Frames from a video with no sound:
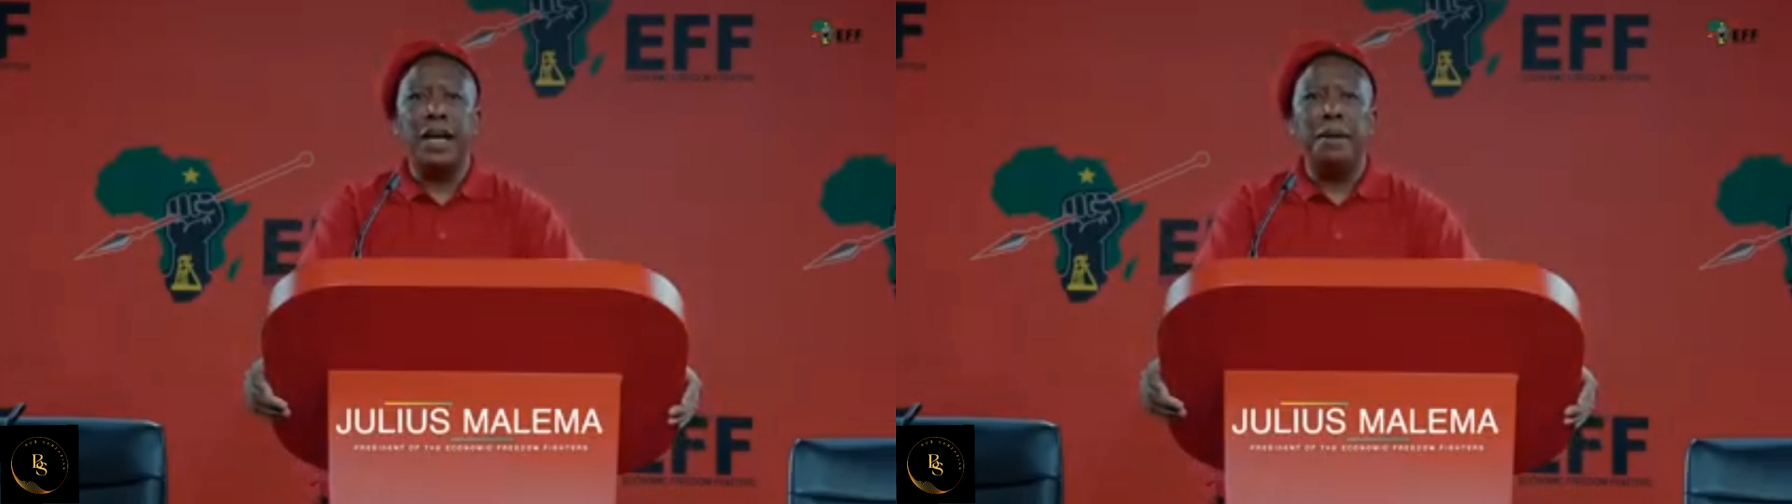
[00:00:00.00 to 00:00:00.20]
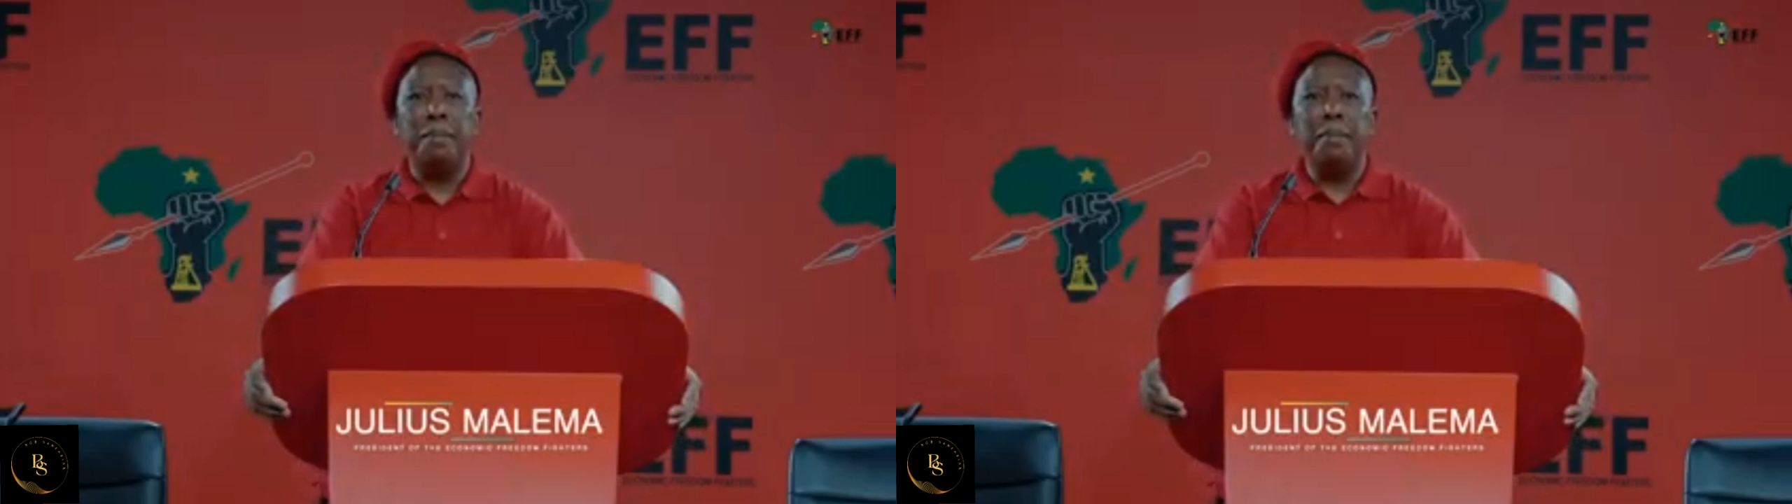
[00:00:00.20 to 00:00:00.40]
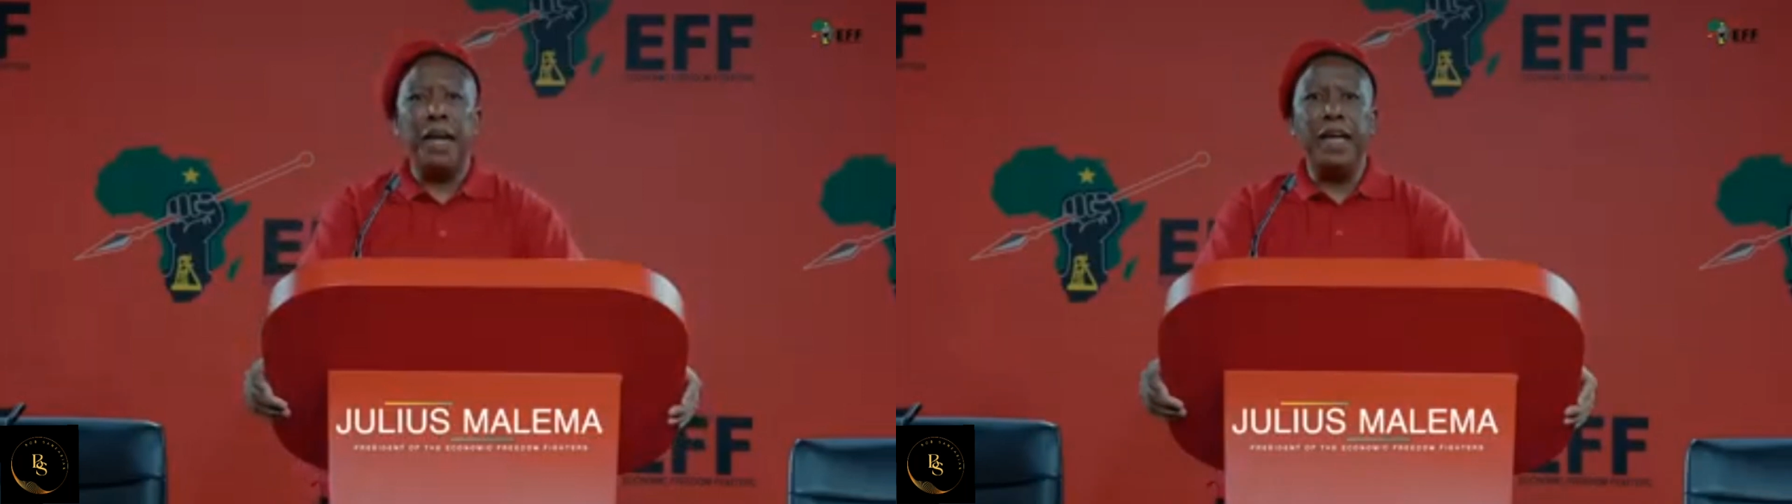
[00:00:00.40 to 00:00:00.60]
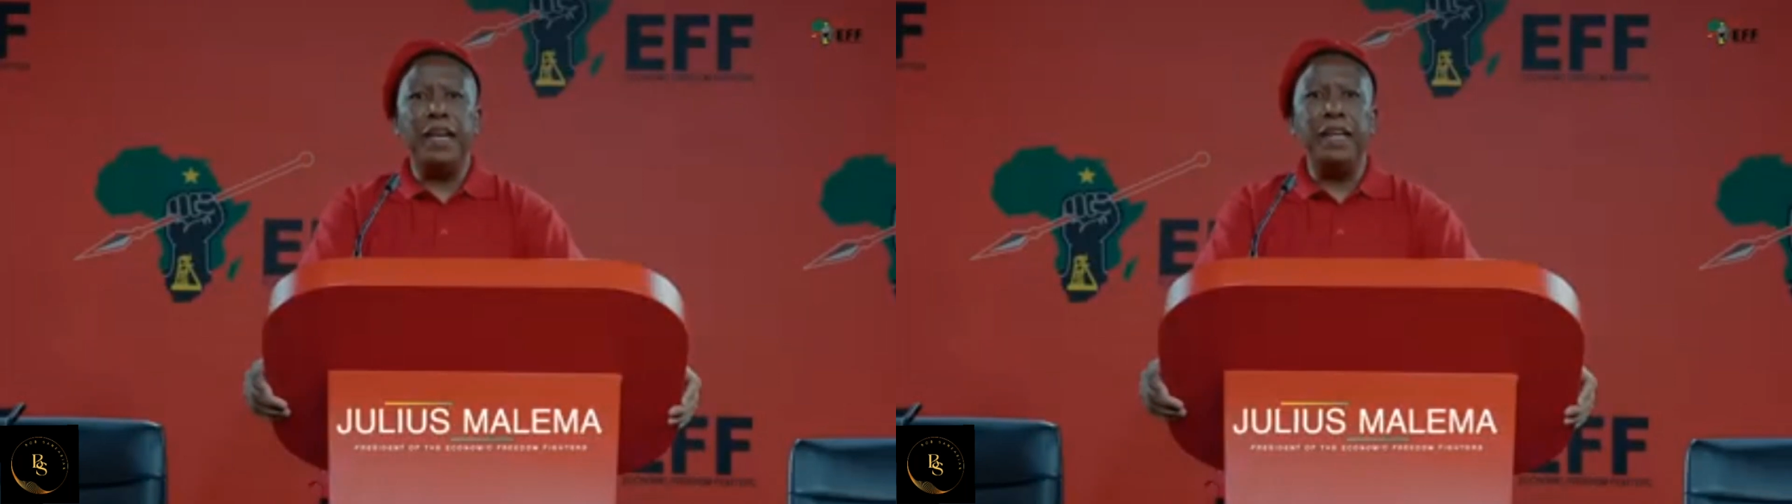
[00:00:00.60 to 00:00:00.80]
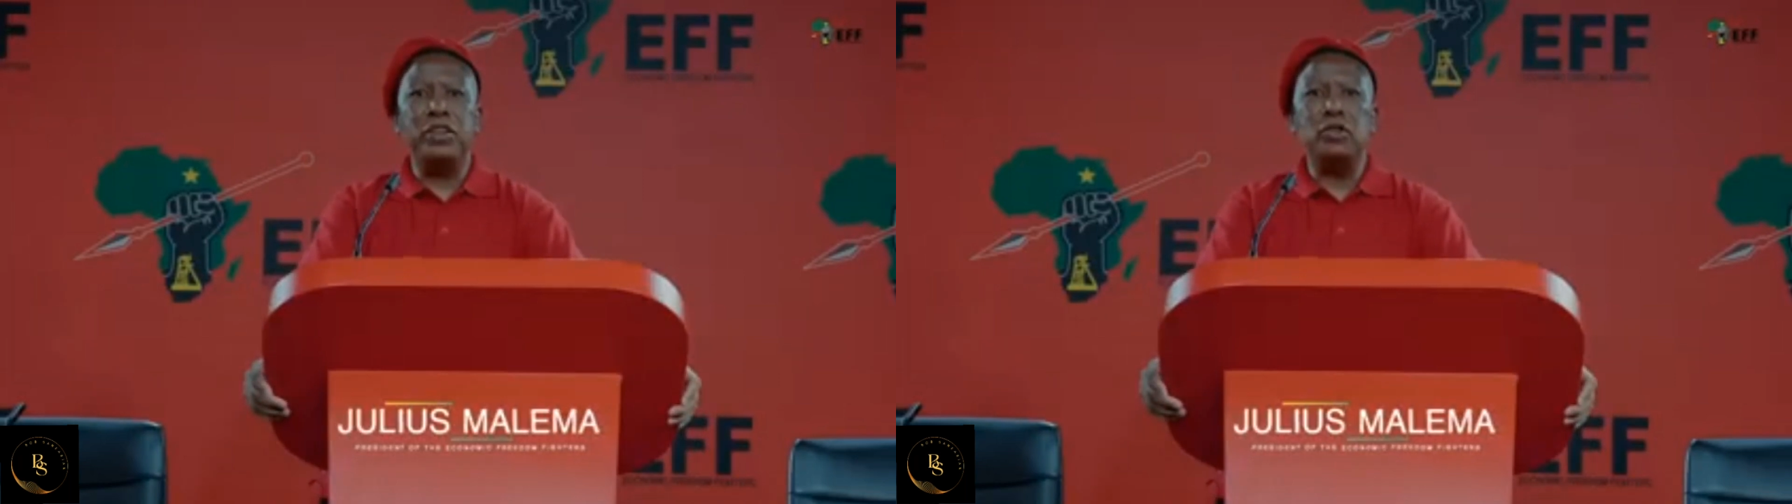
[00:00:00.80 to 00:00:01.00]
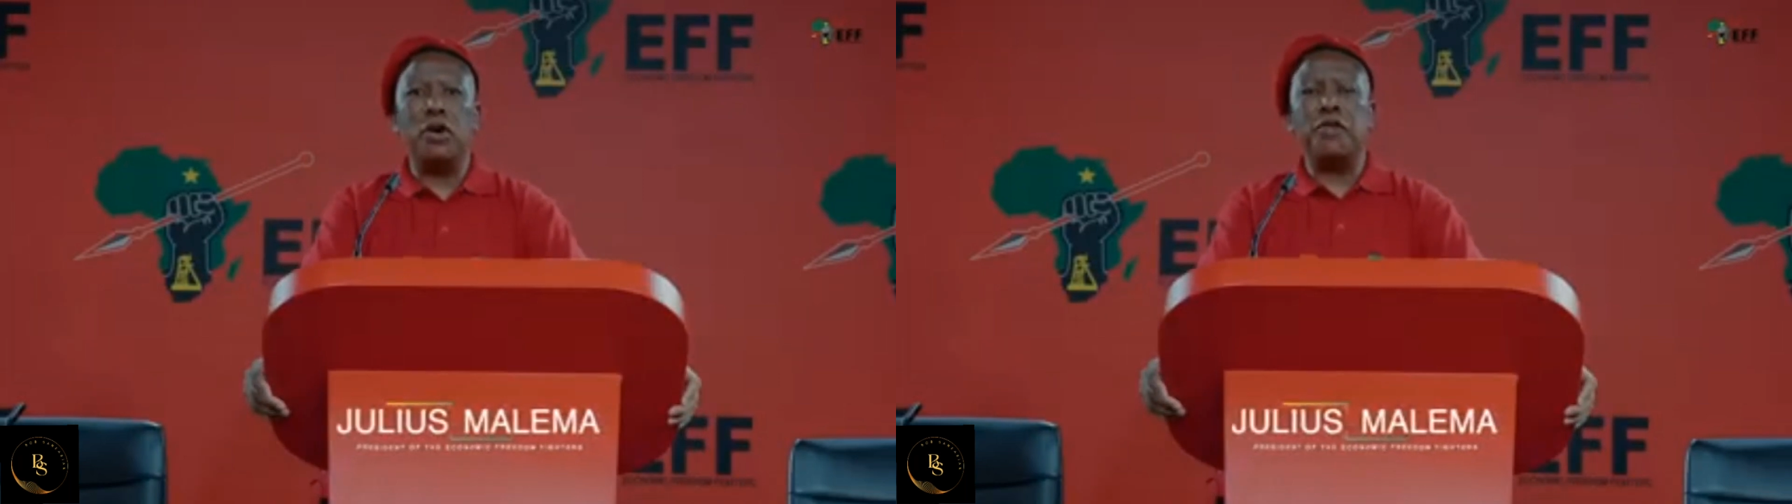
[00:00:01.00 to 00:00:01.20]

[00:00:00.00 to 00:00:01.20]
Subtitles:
make your